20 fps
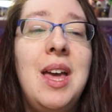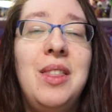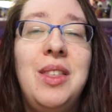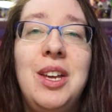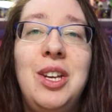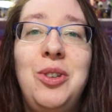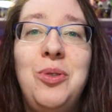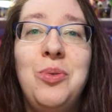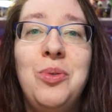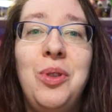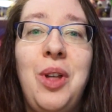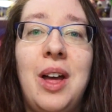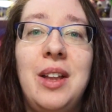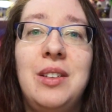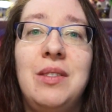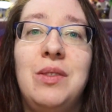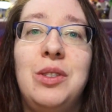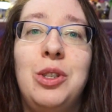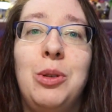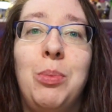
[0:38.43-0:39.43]
They do
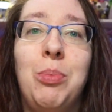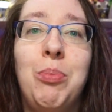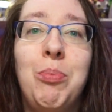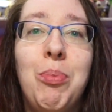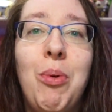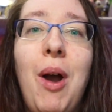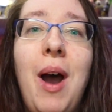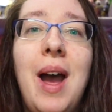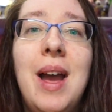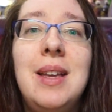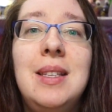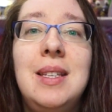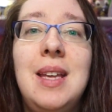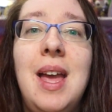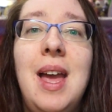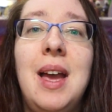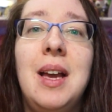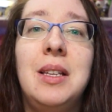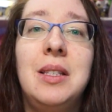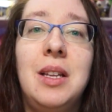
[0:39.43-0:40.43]
lots of surprise
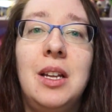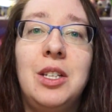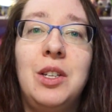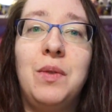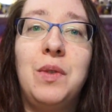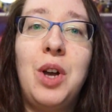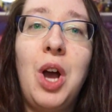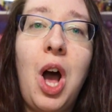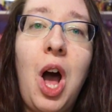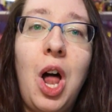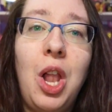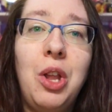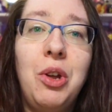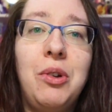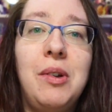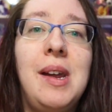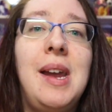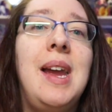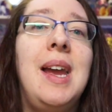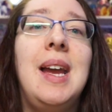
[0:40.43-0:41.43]
eggs, lots of
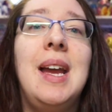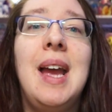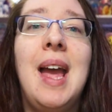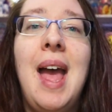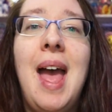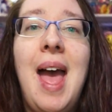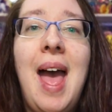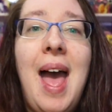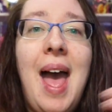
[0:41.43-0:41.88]
coloring,